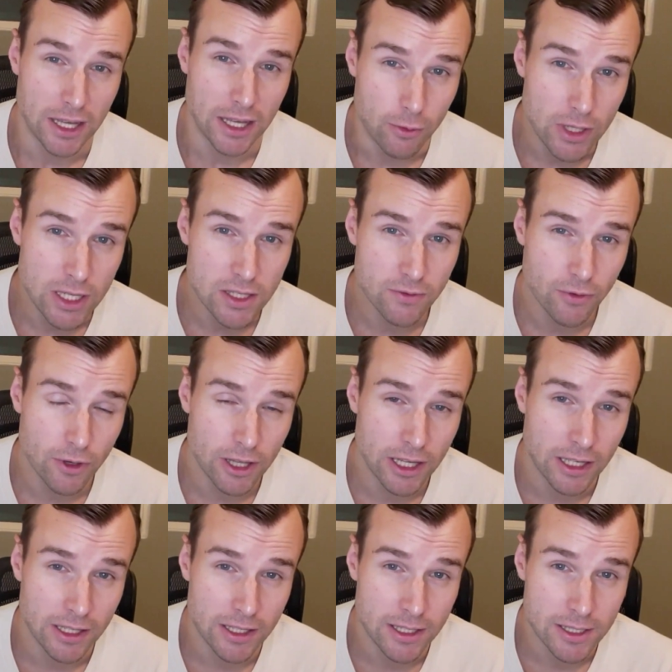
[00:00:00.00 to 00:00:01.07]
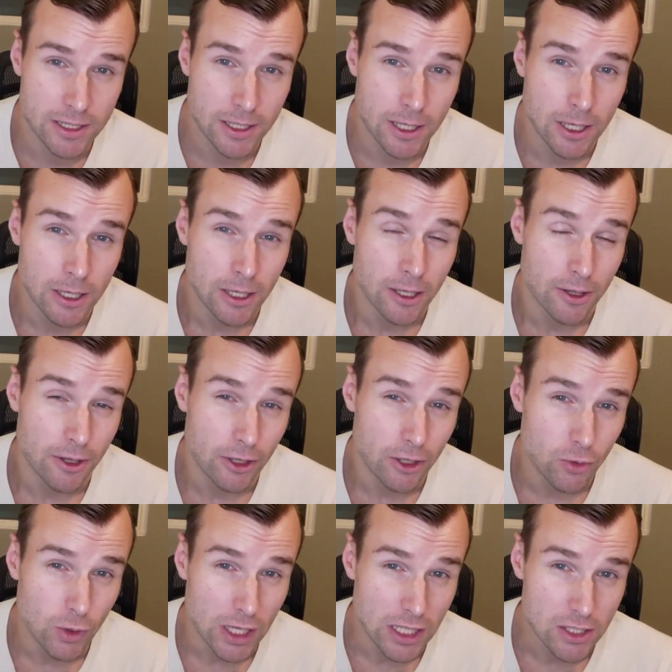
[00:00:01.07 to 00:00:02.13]
And the reason for that is the
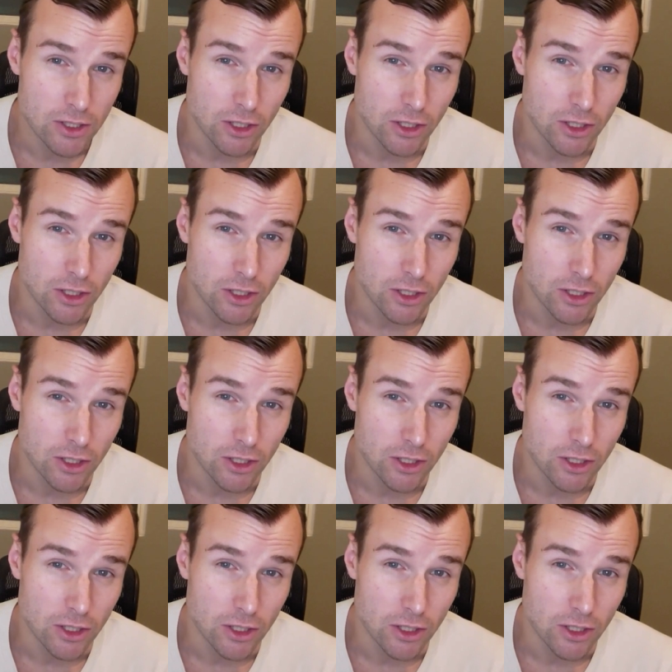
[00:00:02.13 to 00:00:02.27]
US